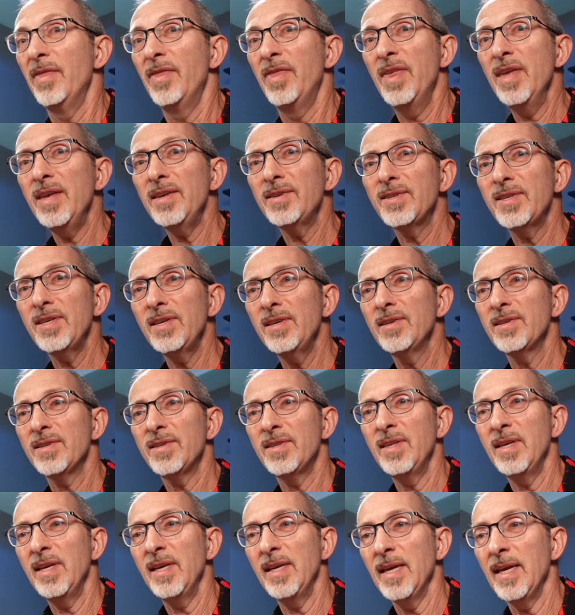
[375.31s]
This is
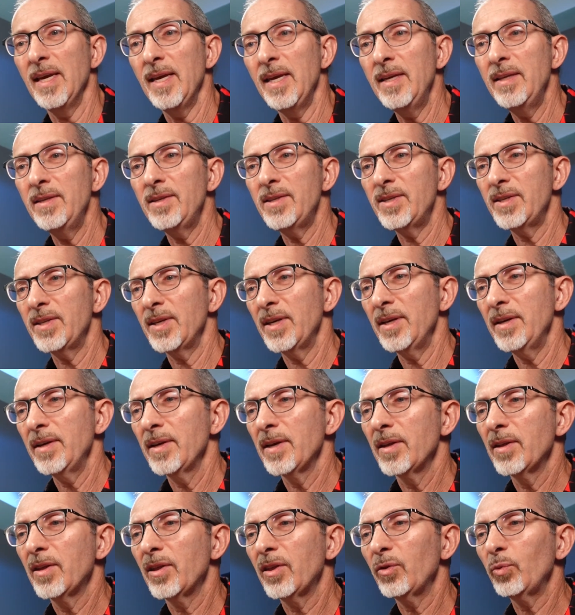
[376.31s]
the
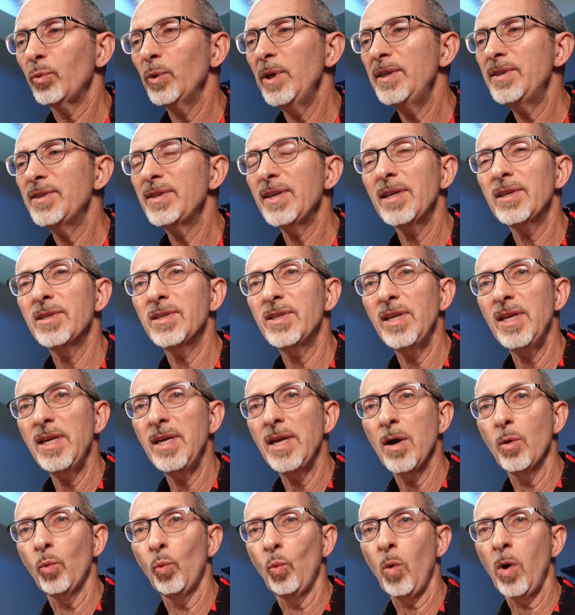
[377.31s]

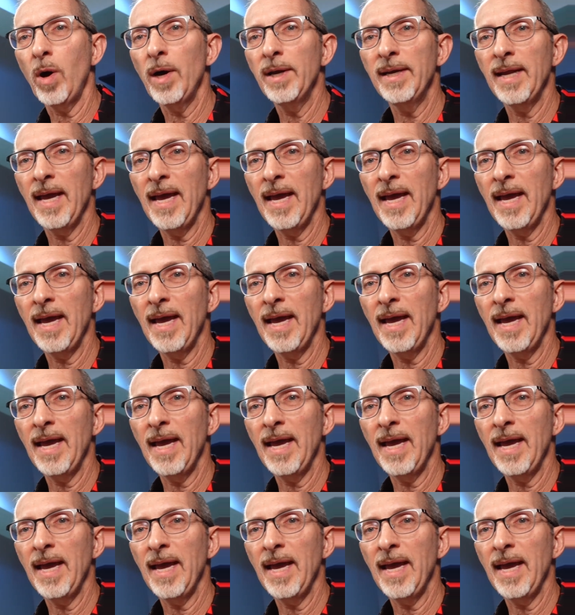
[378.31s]
Insta360 One